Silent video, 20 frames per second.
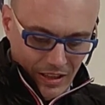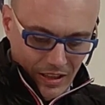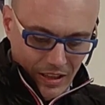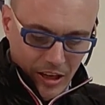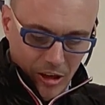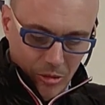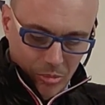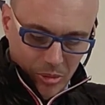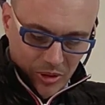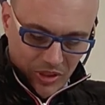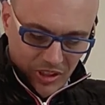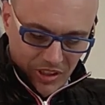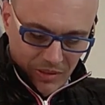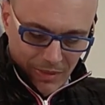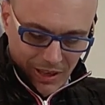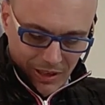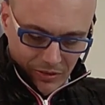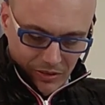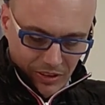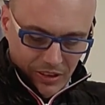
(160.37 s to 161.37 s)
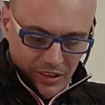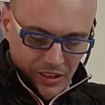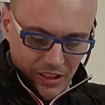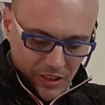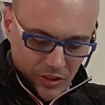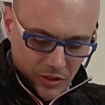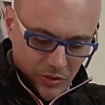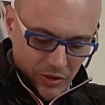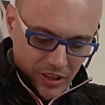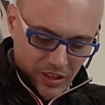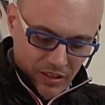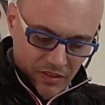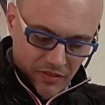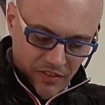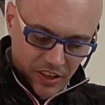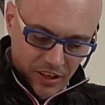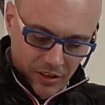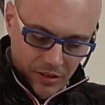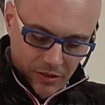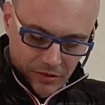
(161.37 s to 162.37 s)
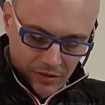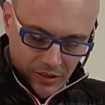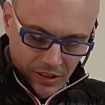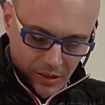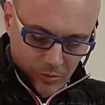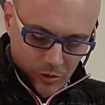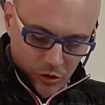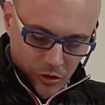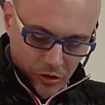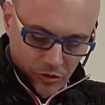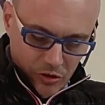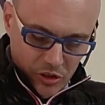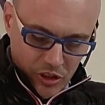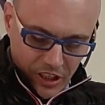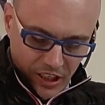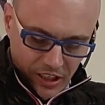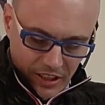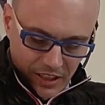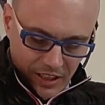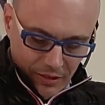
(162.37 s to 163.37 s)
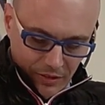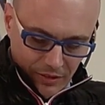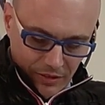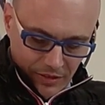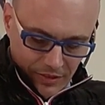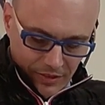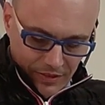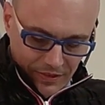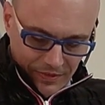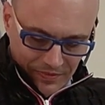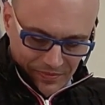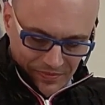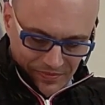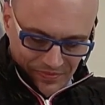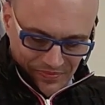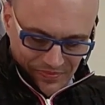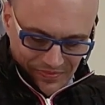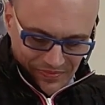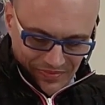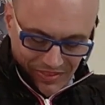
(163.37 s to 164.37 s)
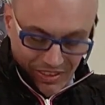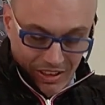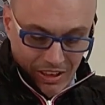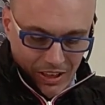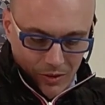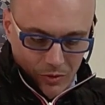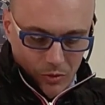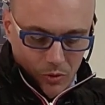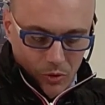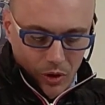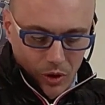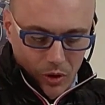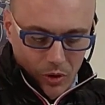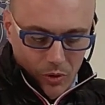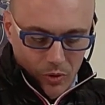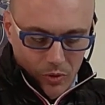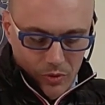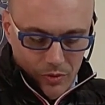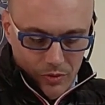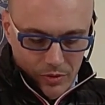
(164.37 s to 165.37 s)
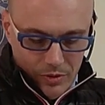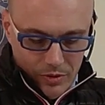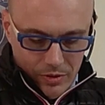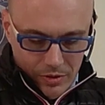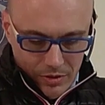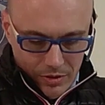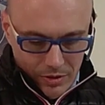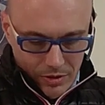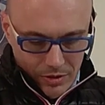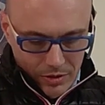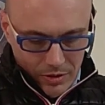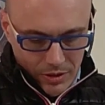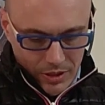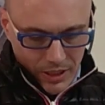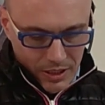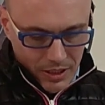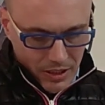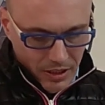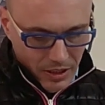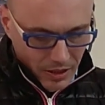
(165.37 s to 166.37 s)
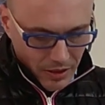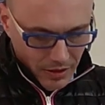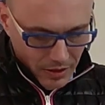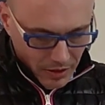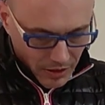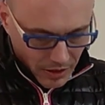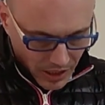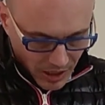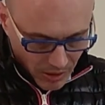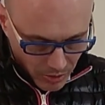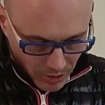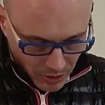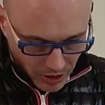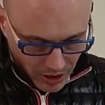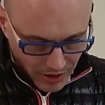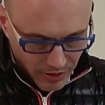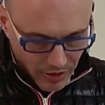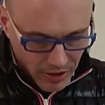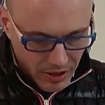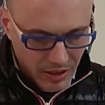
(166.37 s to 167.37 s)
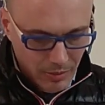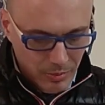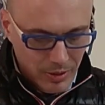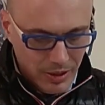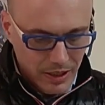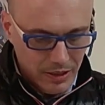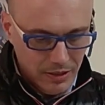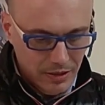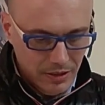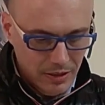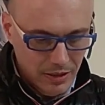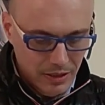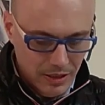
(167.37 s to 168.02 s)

The opposite mounting, there is already a video and I'm sure you check it out. Whoa, that's it. And I broke everything apart.